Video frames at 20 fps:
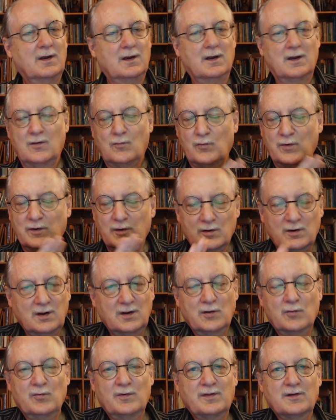When you're
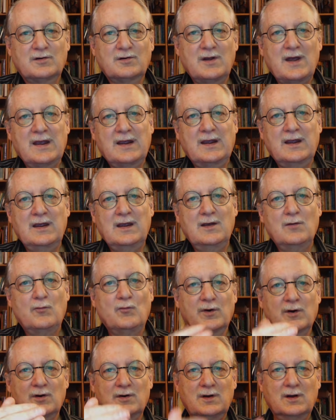dealing with the psyche,
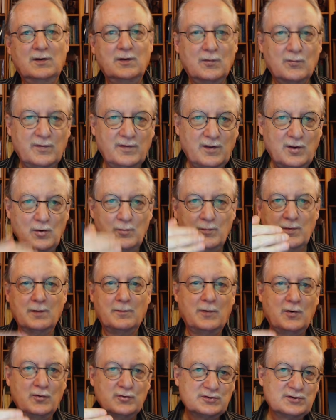when you're dealing with human
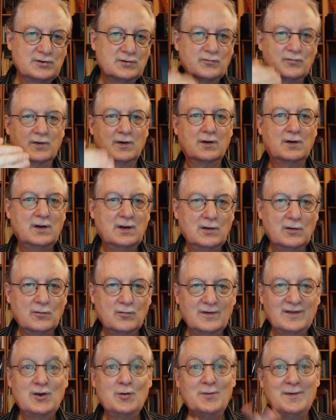emotion, when you're dealing
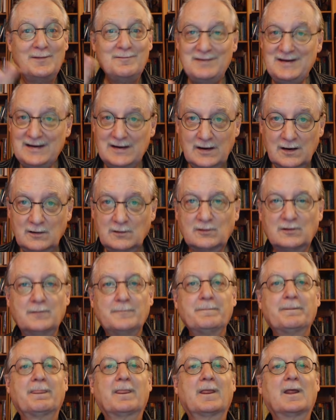with human beings,
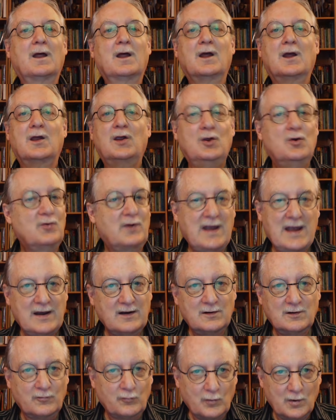you can't
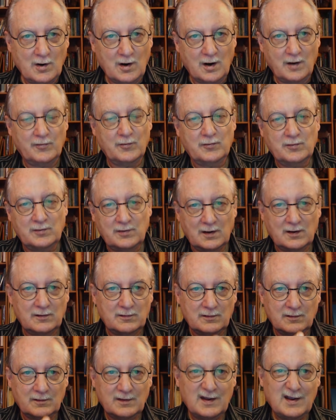disregard those
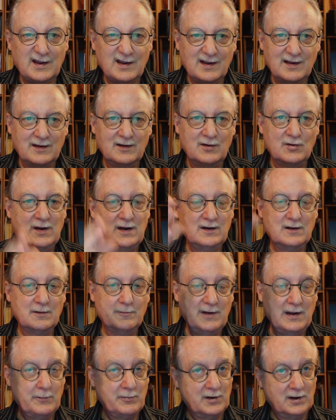things. You need to
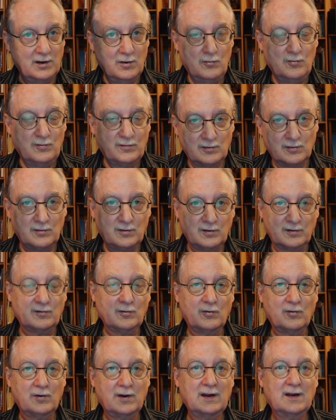be able to use your
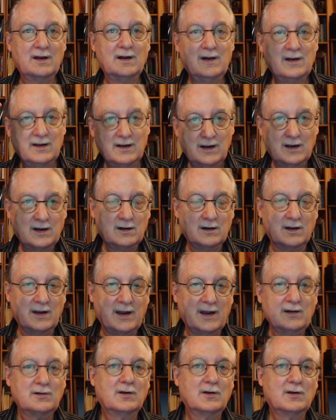discerning intellect.